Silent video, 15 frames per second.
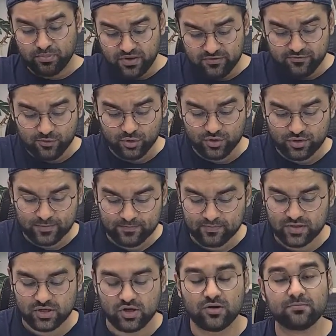before
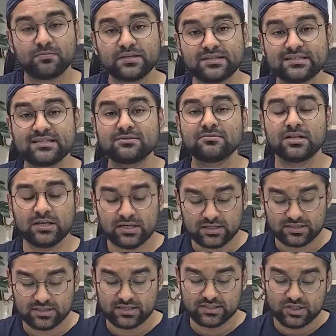completing
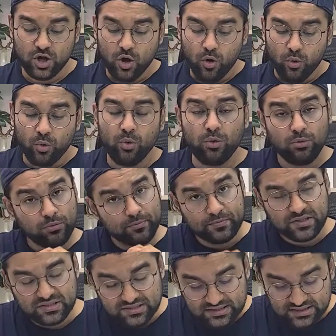that
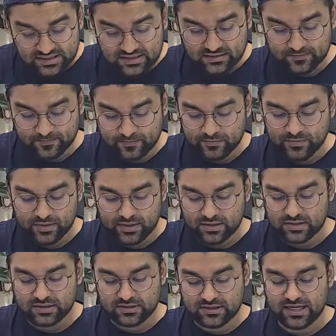OOBE,
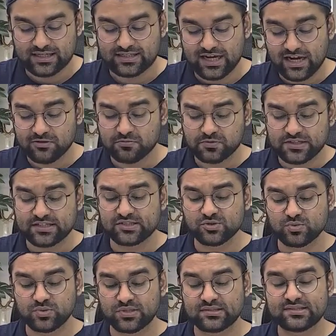that
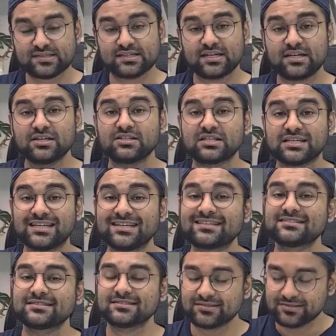upgrades will start it
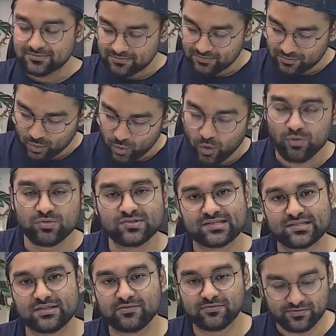own
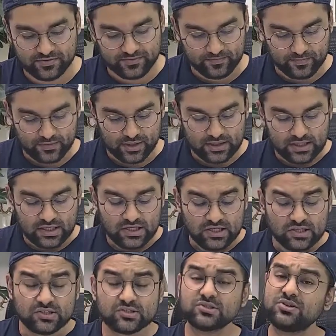self.
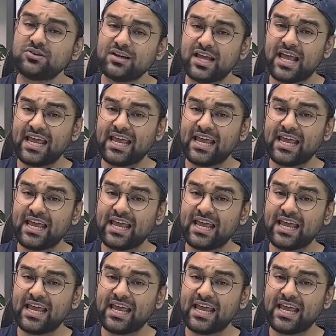So